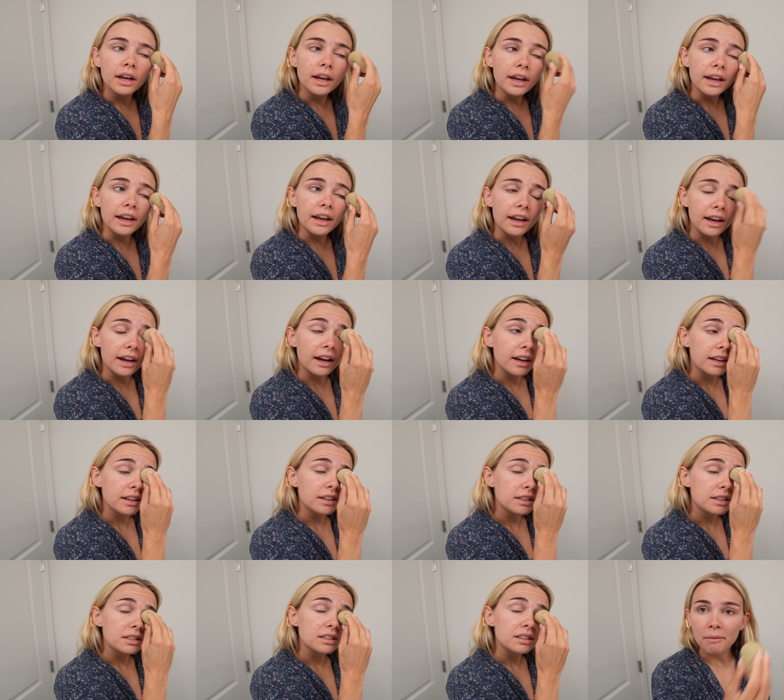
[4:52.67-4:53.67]

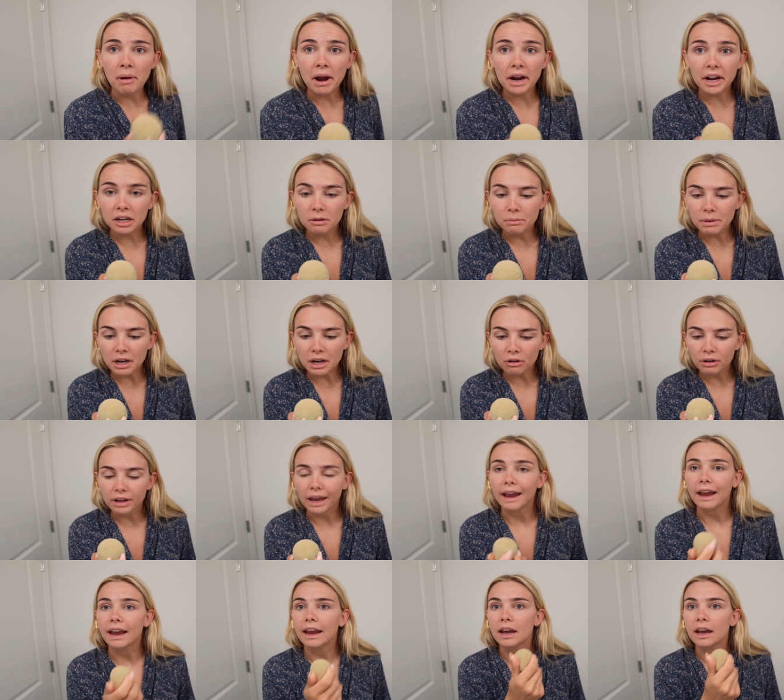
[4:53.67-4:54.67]
And am I gonna be
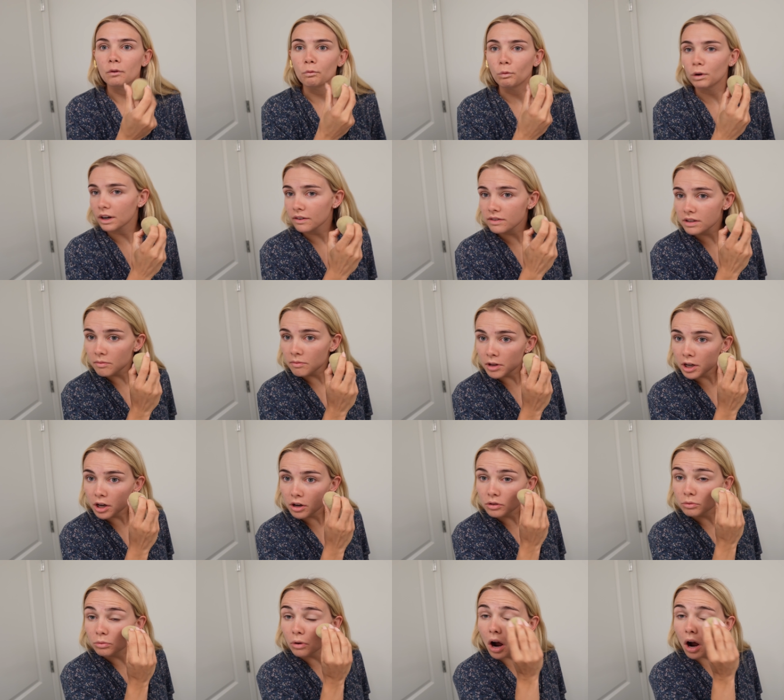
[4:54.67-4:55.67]
okay? And what if something
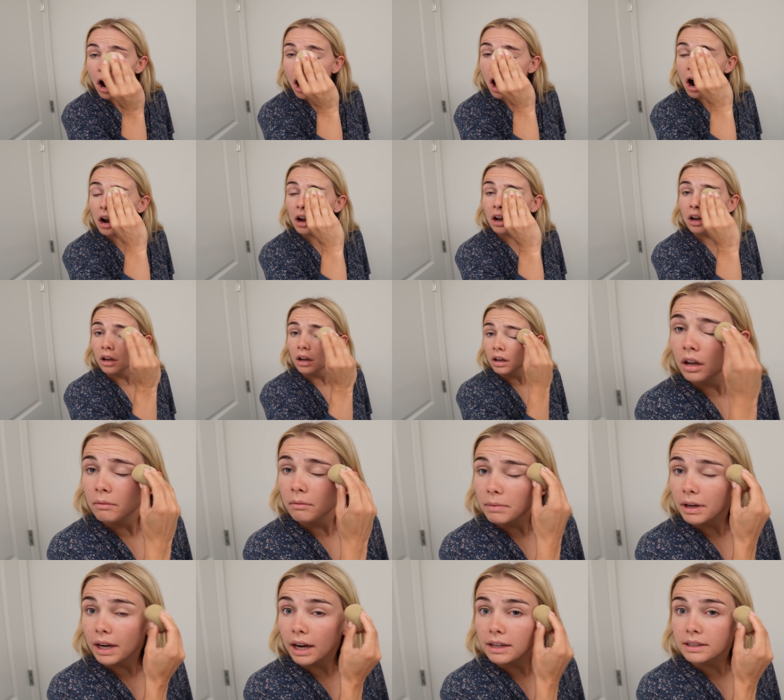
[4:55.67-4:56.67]
goes wrong?
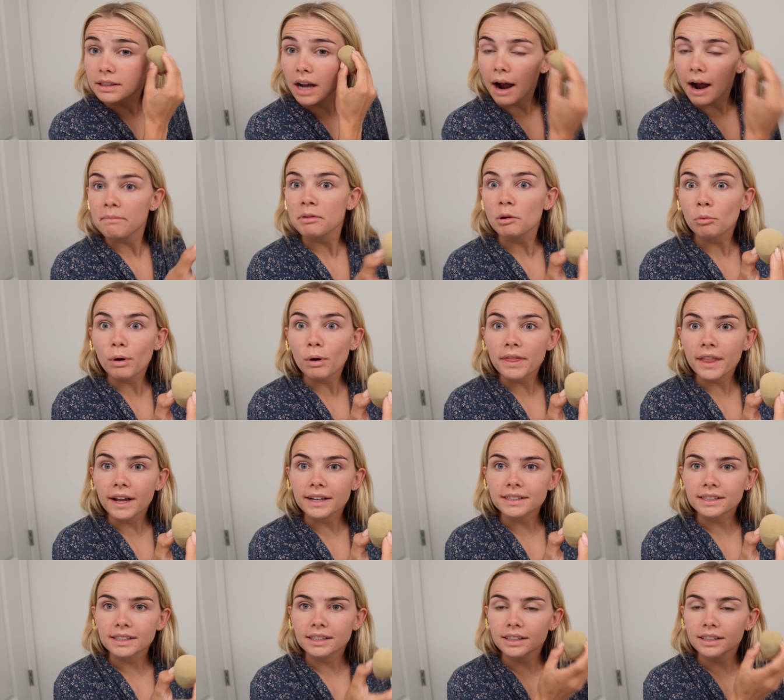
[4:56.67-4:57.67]
because I'm the one
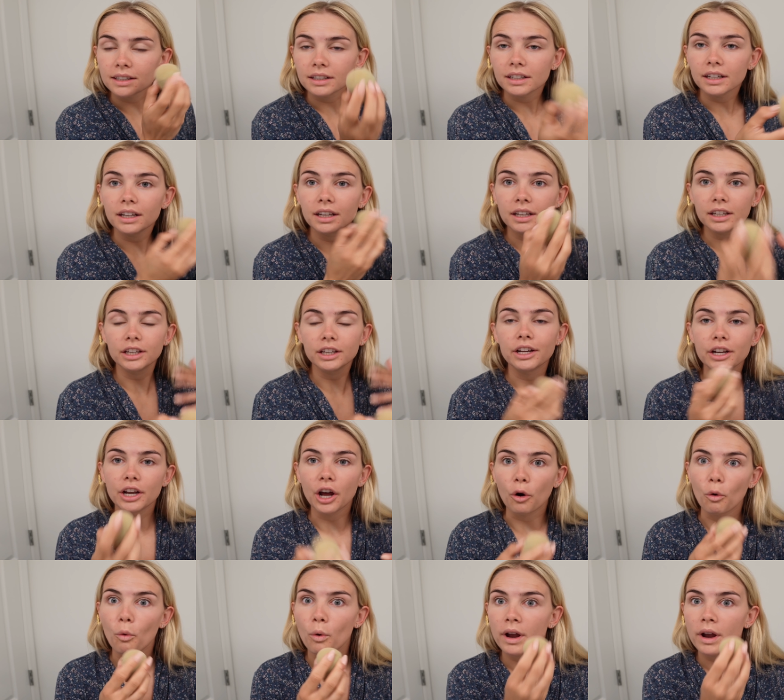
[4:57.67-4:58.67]
that's, you
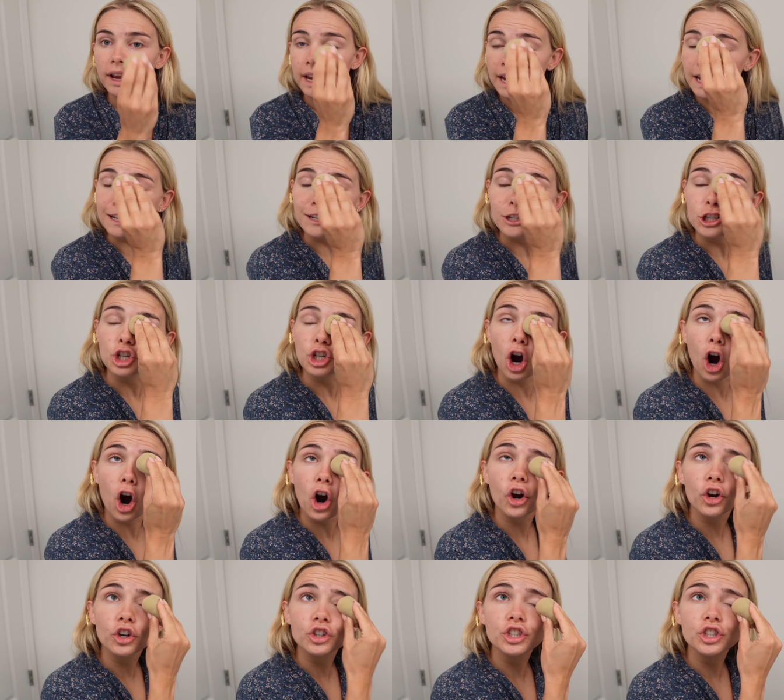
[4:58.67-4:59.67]
know, in
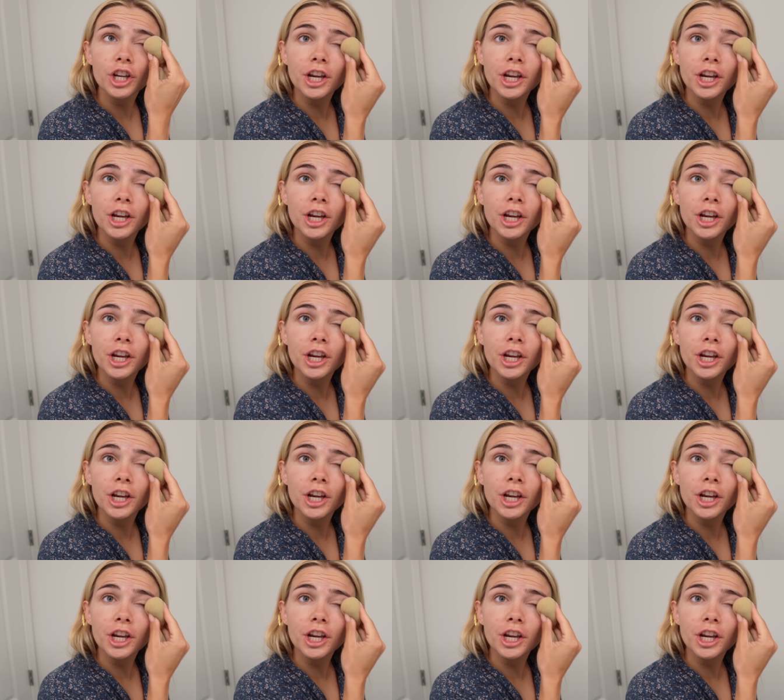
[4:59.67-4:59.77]
charge